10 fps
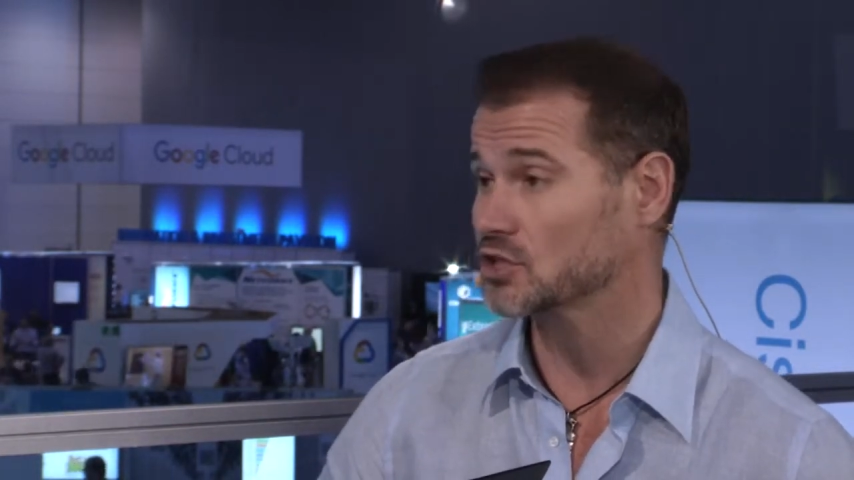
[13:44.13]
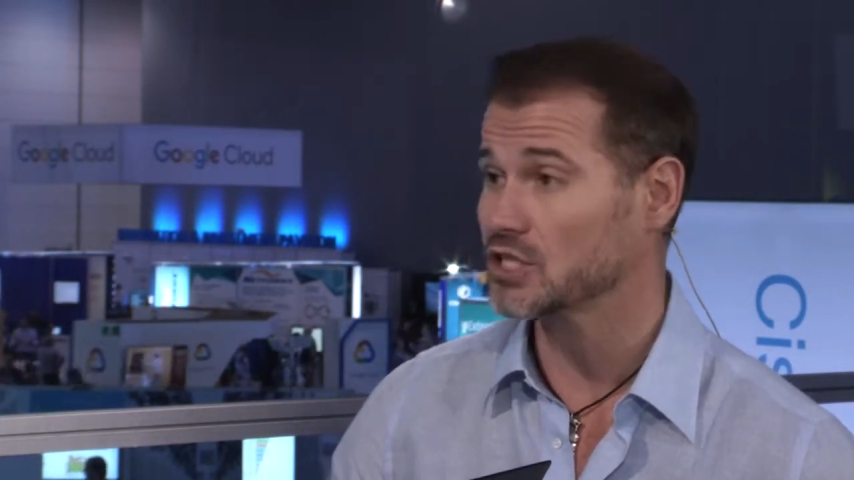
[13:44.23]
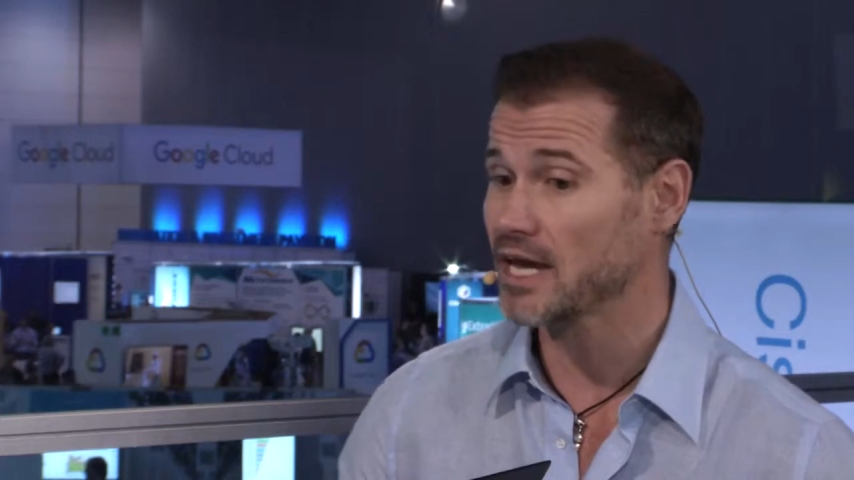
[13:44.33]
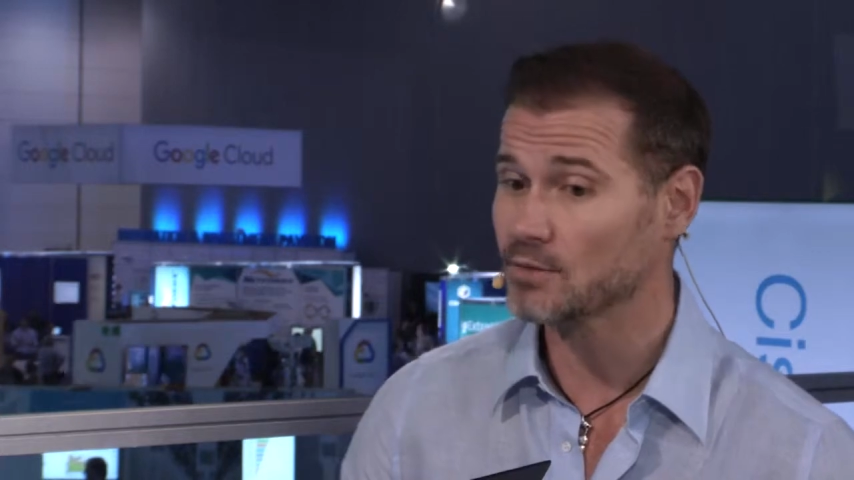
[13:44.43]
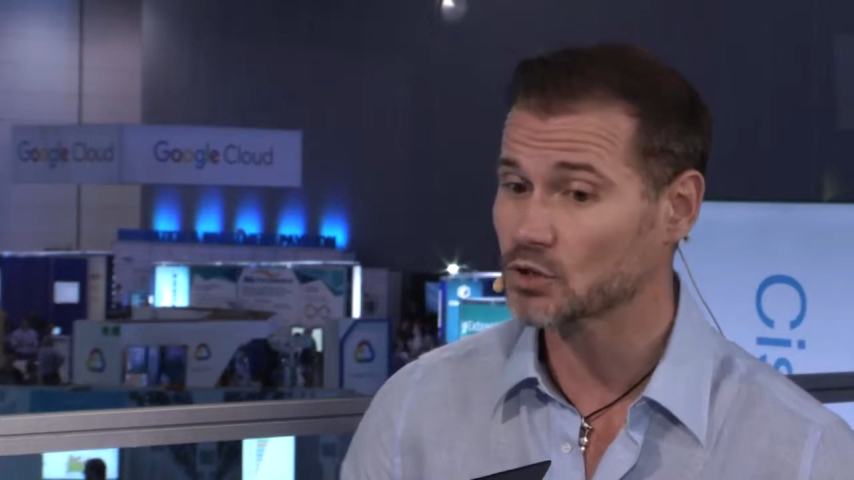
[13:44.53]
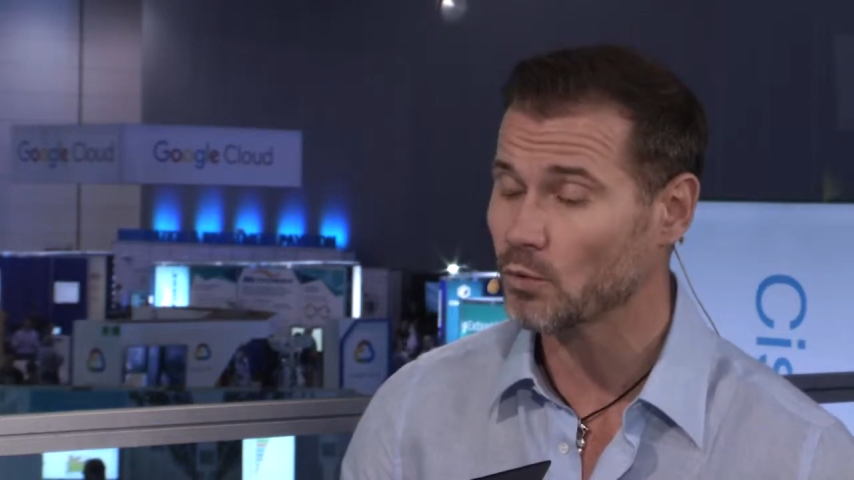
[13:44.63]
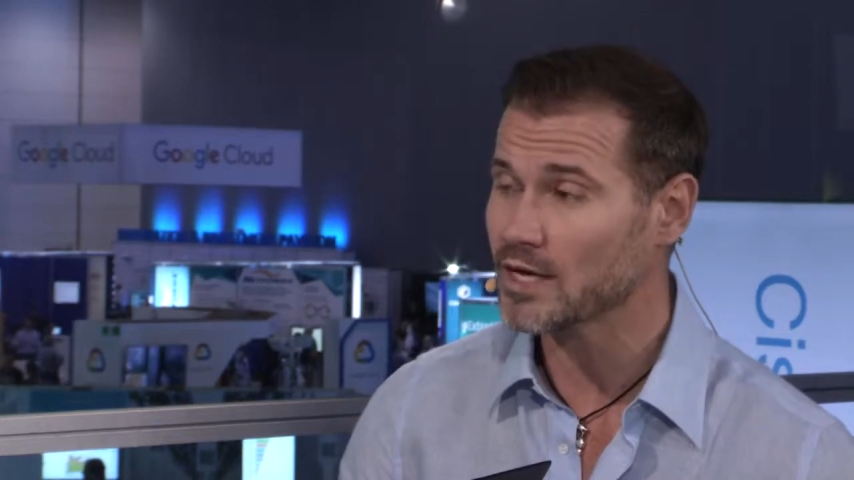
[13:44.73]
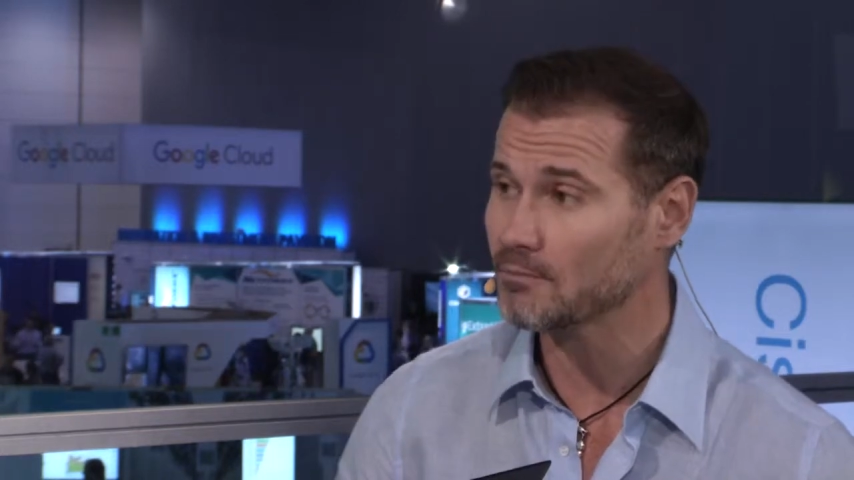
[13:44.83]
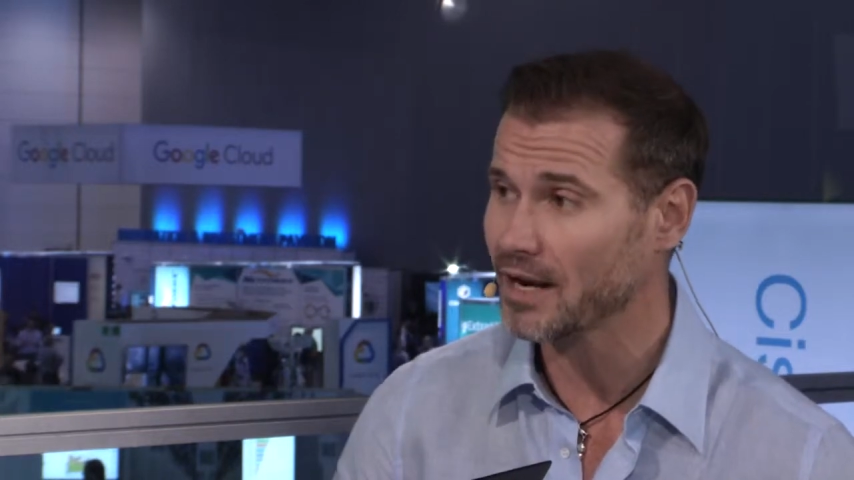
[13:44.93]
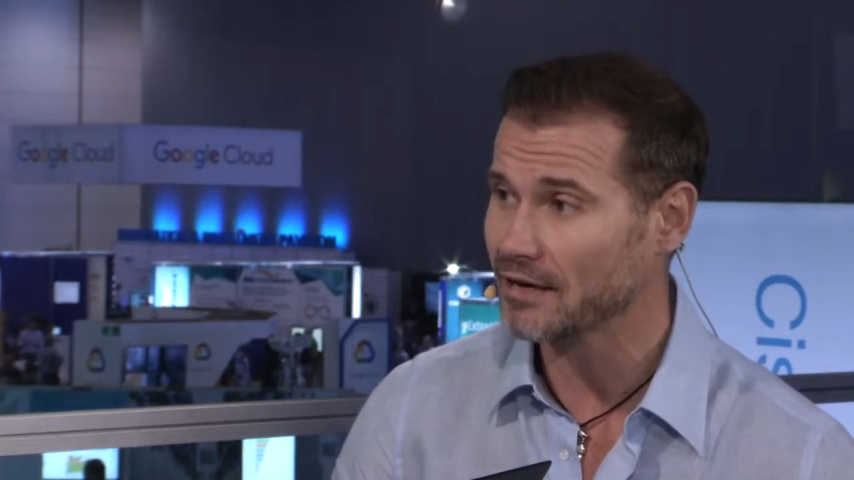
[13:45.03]
share
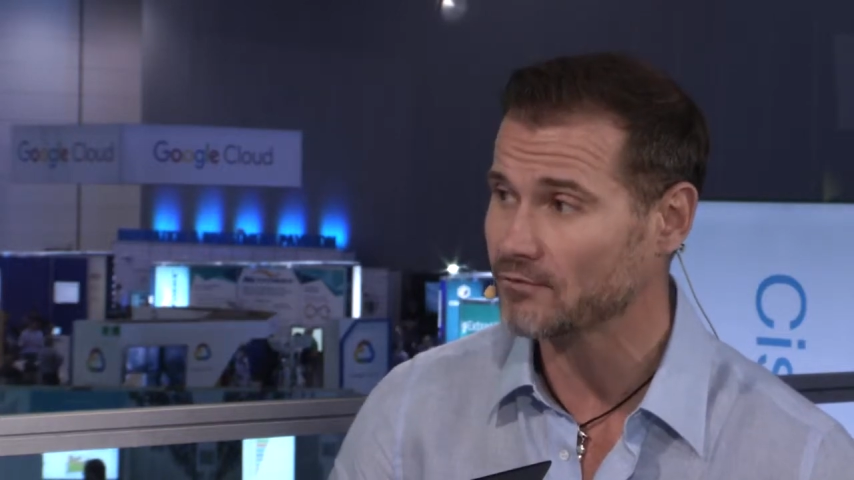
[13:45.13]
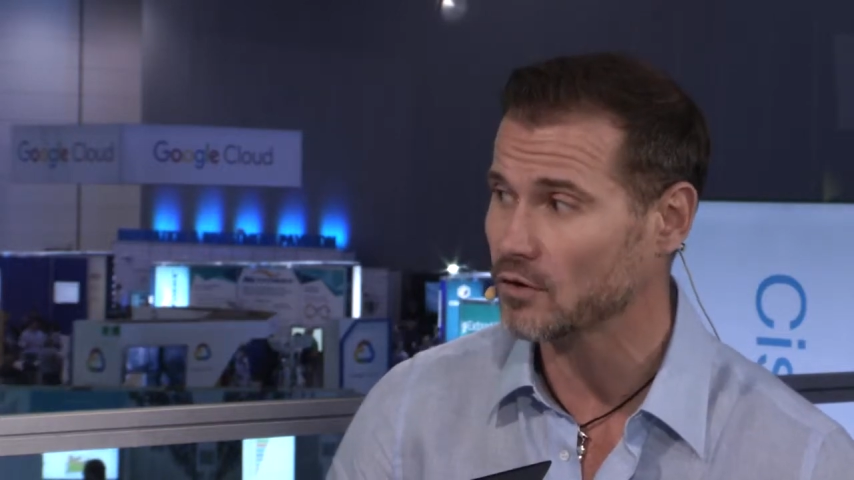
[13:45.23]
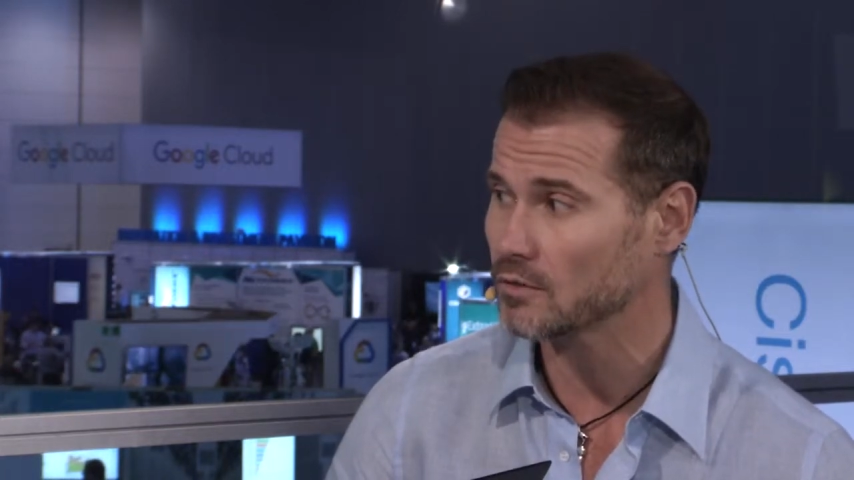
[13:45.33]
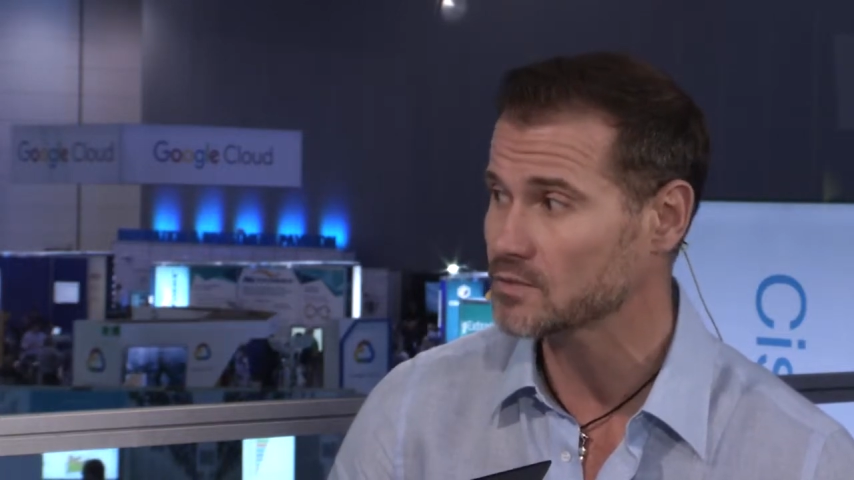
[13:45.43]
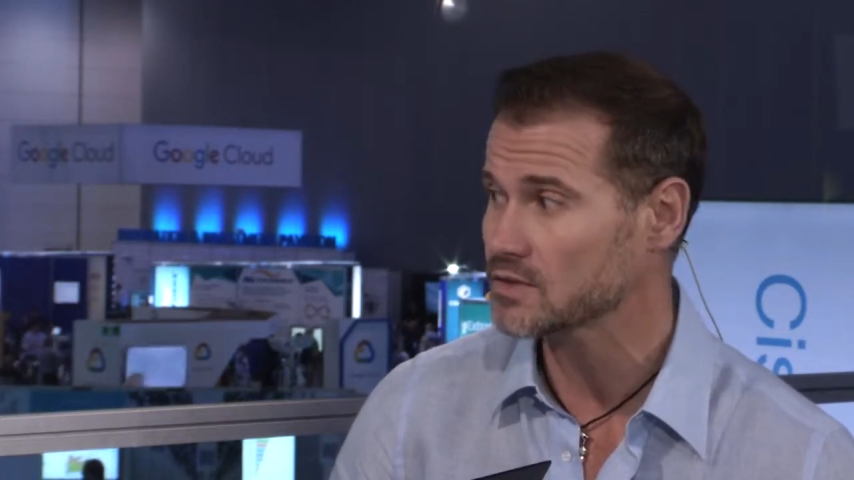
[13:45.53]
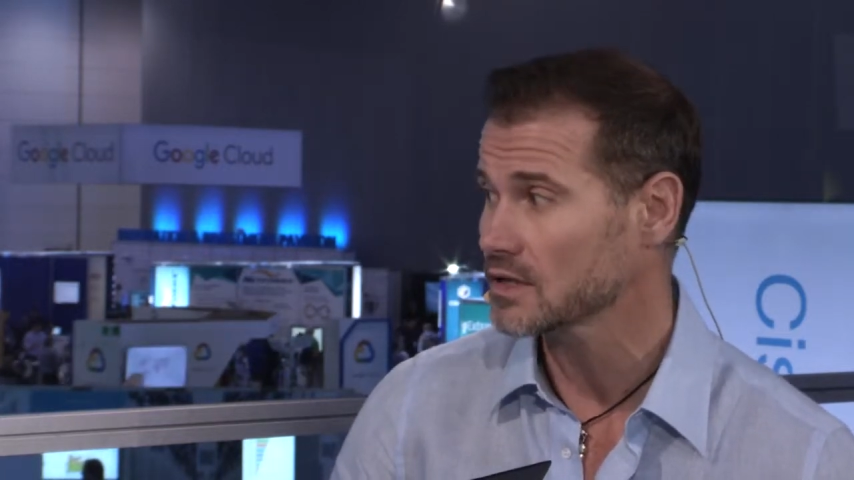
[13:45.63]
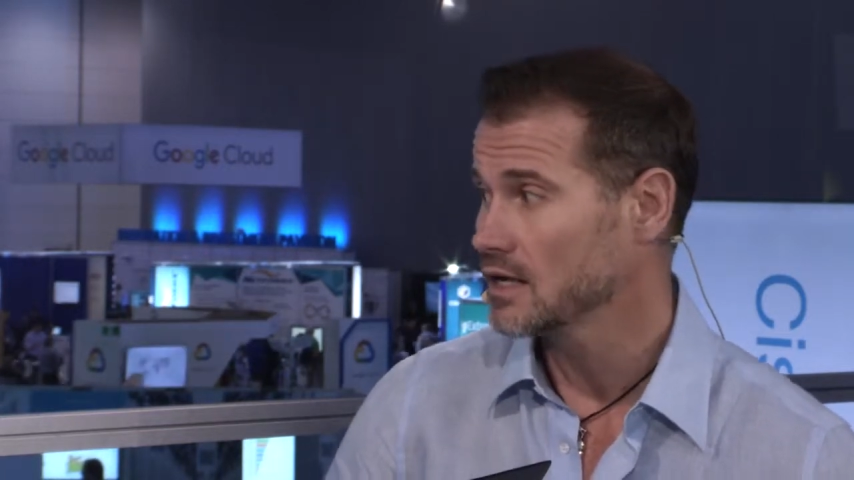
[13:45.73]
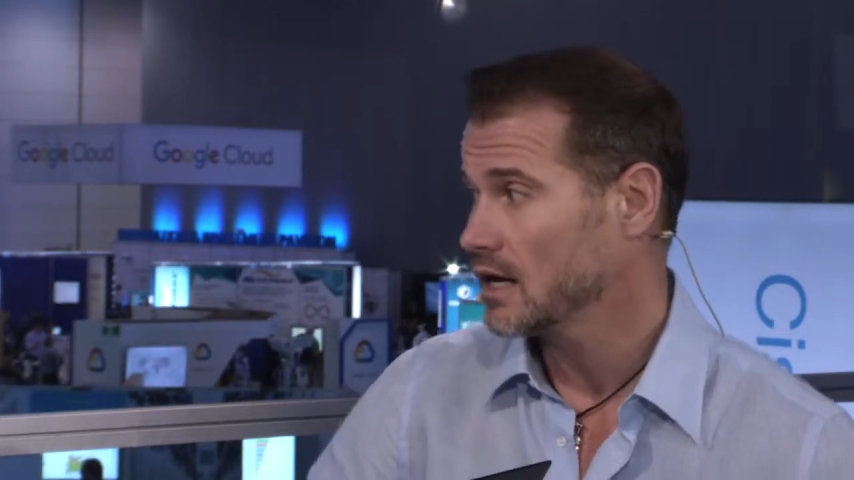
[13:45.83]
between platforms.